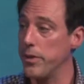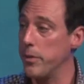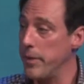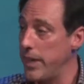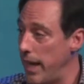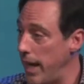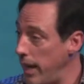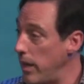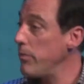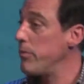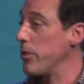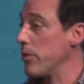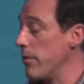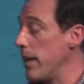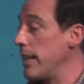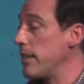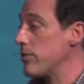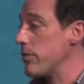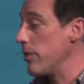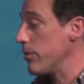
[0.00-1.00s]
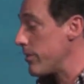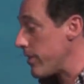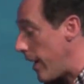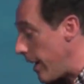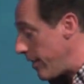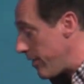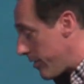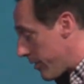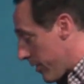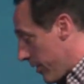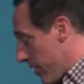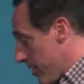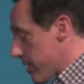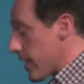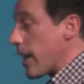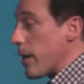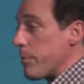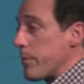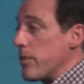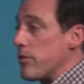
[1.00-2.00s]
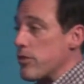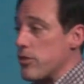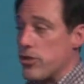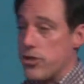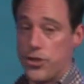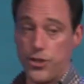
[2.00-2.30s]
with their behavior, right? So Titus is going to set up this